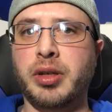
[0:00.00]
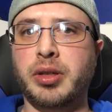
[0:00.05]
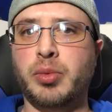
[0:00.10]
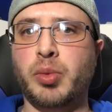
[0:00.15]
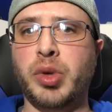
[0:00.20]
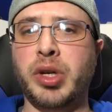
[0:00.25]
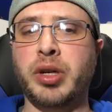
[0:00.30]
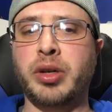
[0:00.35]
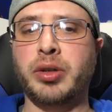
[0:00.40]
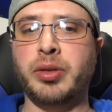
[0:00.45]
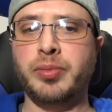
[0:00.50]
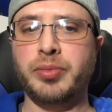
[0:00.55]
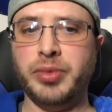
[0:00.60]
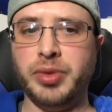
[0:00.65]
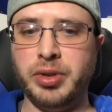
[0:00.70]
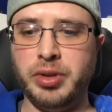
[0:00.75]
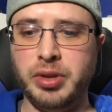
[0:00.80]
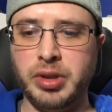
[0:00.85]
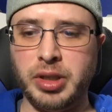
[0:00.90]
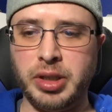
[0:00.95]
Well,
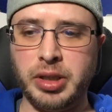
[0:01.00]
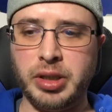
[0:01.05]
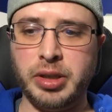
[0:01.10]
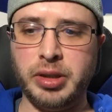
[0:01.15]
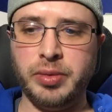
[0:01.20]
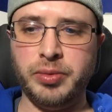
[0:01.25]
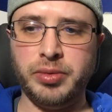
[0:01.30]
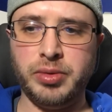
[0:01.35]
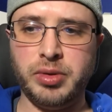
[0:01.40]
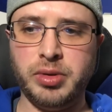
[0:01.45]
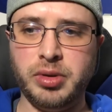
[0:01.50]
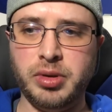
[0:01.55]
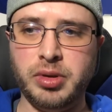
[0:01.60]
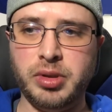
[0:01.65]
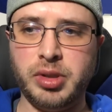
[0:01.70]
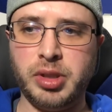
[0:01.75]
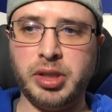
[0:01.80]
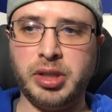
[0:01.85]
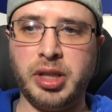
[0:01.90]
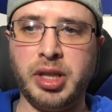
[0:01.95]

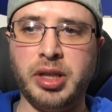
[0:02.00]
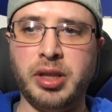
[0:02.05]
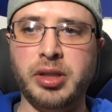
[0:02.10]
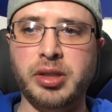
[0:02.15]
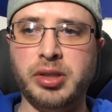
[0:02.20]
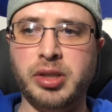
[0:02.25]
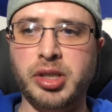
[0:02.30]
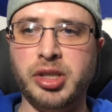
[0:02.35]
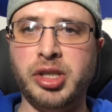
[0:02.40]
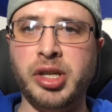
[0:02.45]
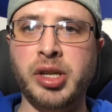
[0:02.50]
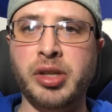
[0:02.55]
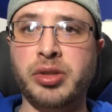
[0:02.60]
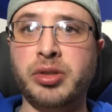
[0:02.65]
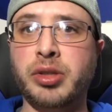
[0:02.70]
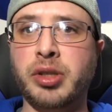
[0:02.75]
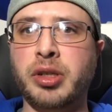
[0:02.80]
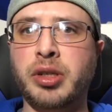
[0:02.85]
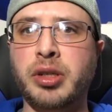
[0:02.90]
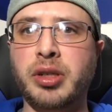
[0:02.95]
just get this channel
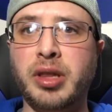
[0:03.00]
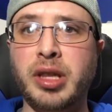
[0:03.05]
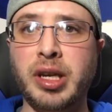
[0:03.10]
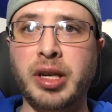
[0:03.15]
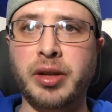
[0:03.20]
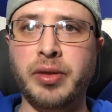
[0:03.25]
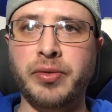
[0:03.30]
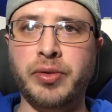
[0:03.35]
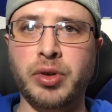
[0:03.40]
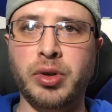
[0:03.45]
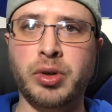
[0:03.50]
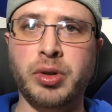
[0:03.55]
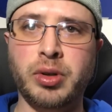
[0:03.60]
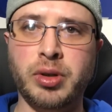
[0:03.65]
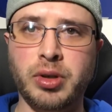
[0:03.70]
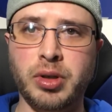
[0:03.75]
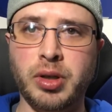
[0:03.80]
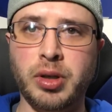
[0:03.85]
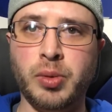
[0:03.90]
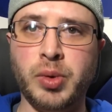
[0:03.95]
started. Thank you
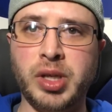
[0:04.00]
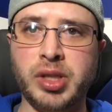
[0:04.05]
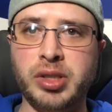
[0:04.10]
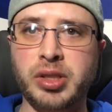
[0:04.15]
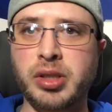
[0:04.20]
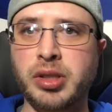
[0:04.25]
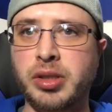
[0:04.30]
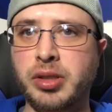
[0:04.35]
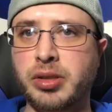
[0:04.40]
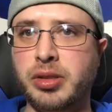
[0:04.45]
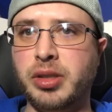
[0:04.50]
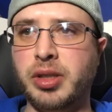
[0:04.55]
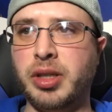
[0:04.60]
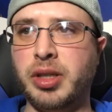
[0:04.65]
for watching this